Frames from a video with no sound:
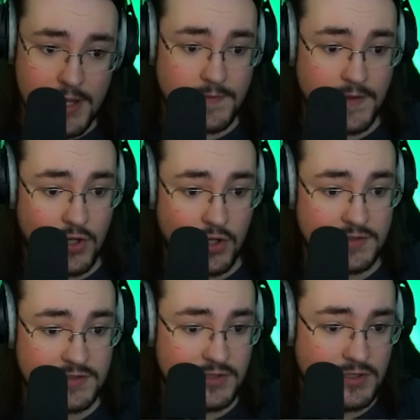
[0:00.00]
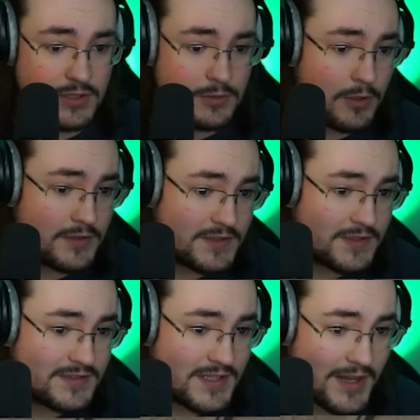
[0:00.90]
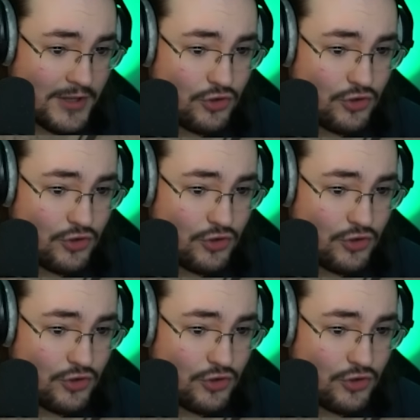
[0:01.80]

They cost, what is it to say there,